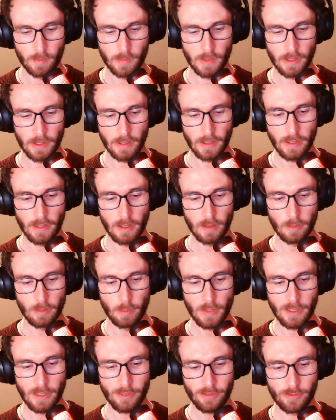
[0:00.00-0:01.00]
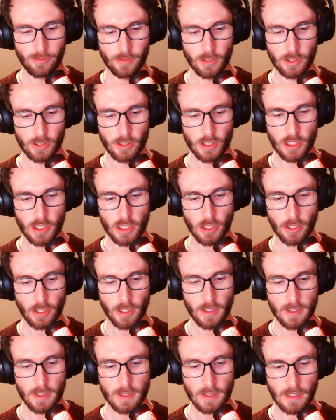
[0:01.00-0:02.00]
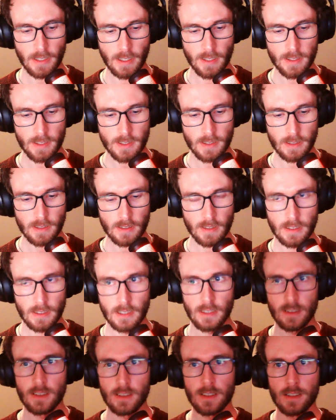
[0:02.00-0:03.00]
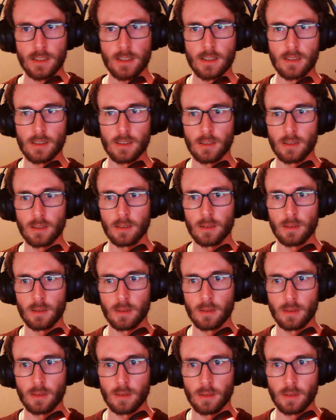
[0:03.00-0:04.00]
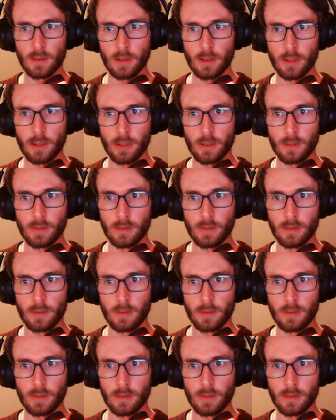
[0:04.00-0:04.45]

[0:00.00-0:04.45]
Elbaf giants as kids. Hold on.